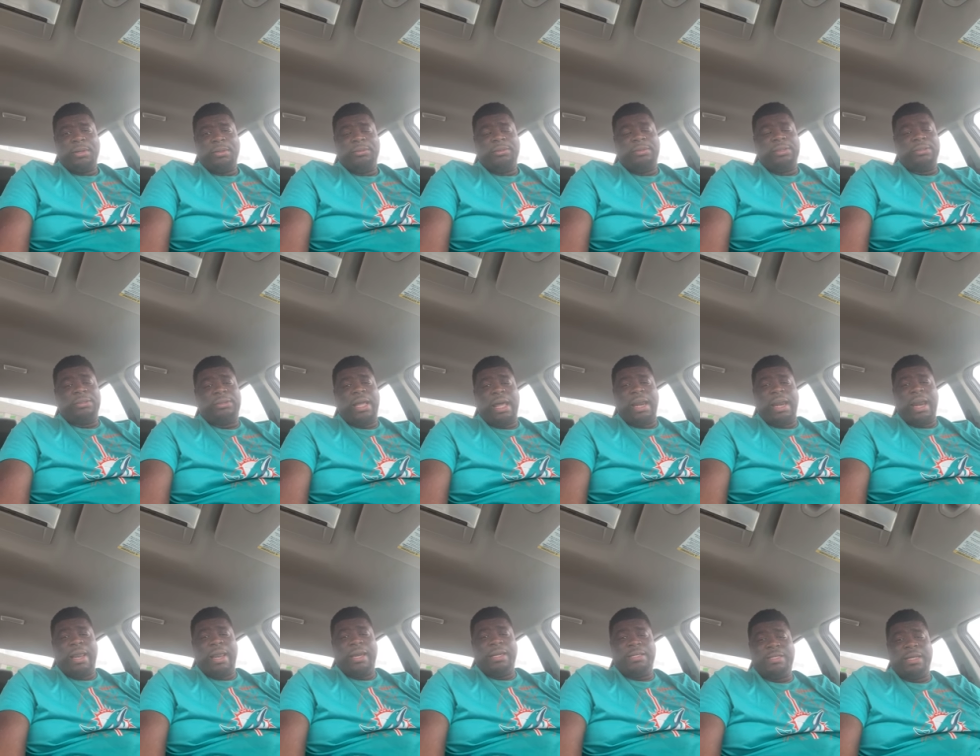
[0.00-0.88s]
Just got
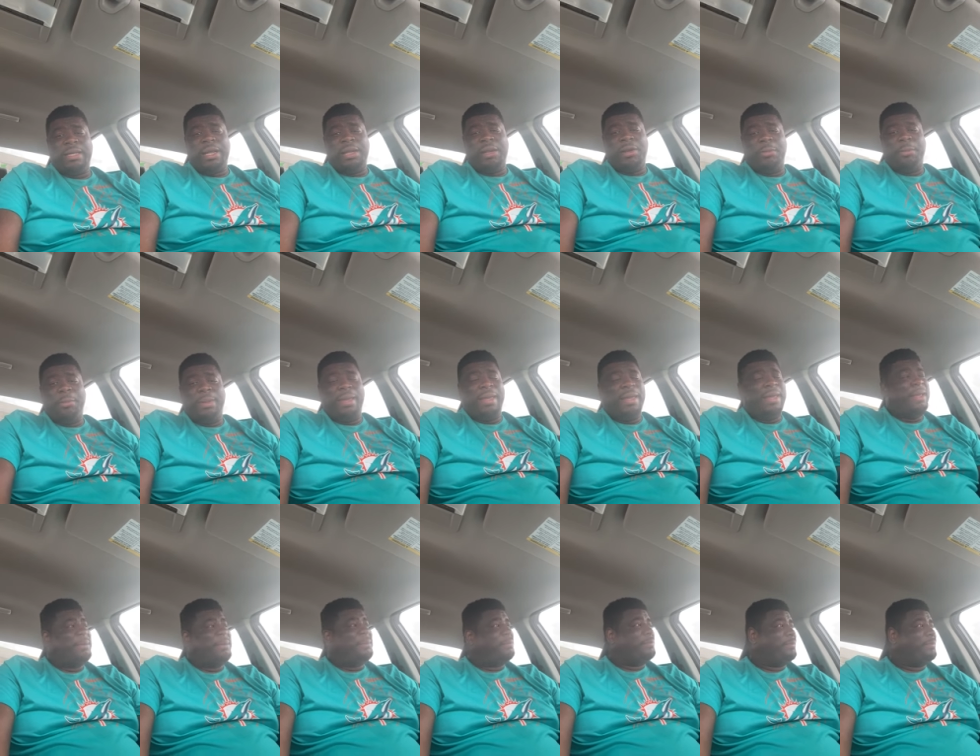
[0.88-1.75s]
out of jail,
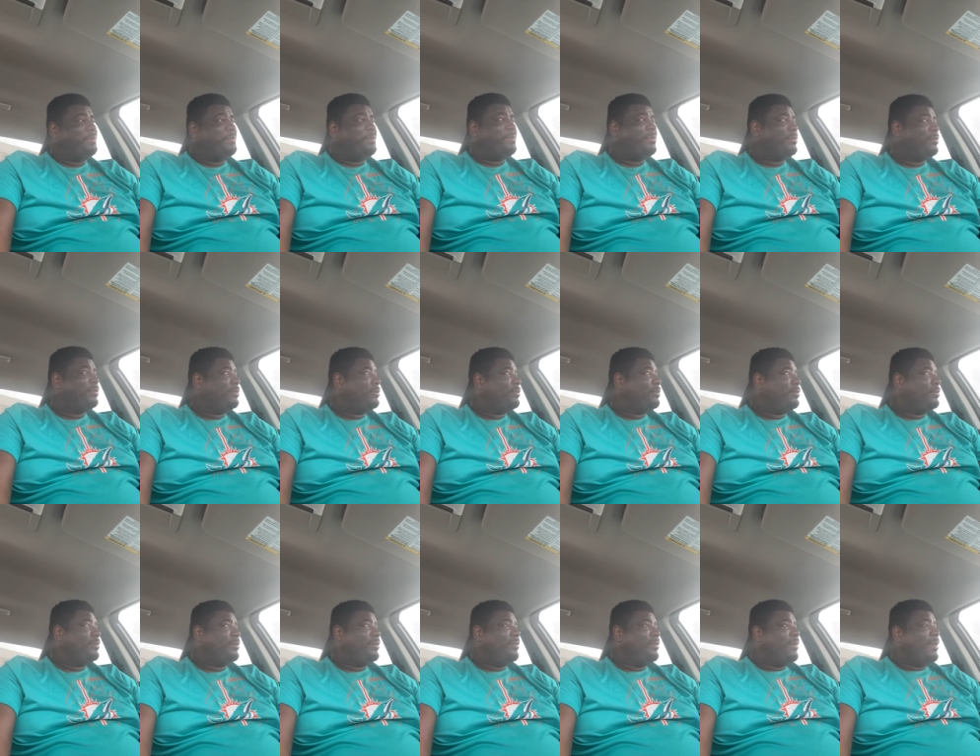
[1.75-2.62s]
man.
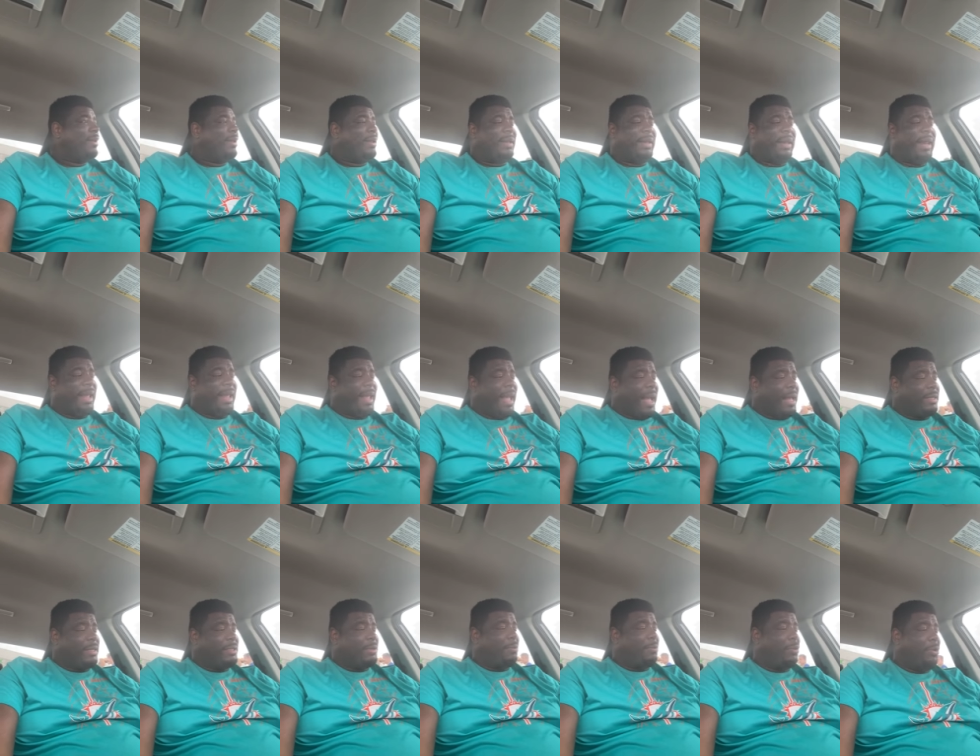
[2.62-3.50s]
They
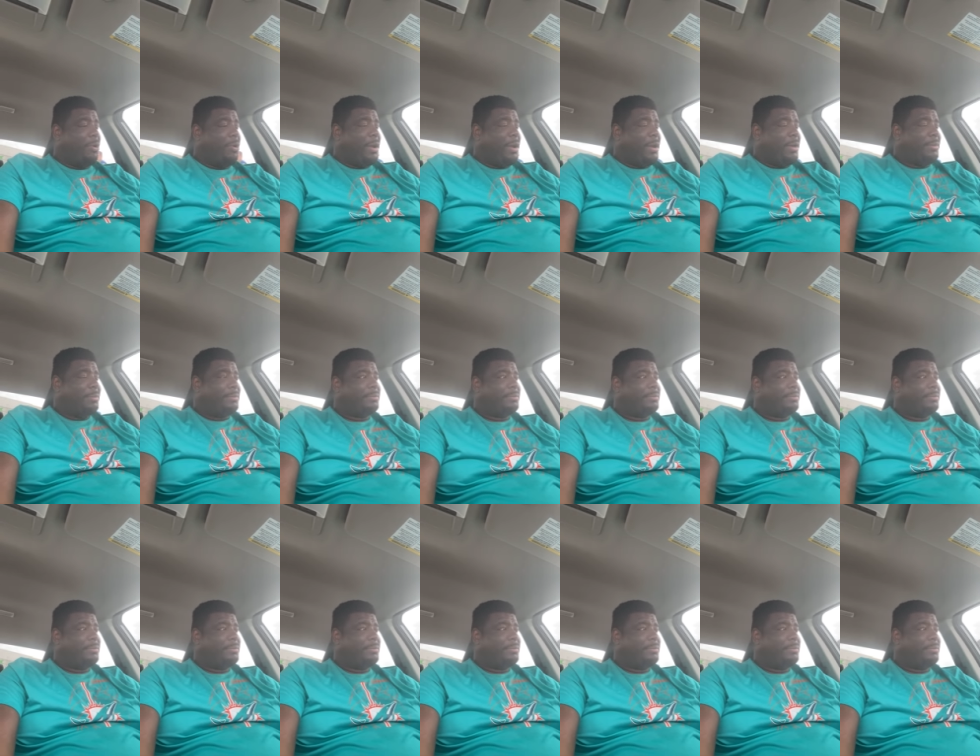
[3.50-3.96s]
got you, boy.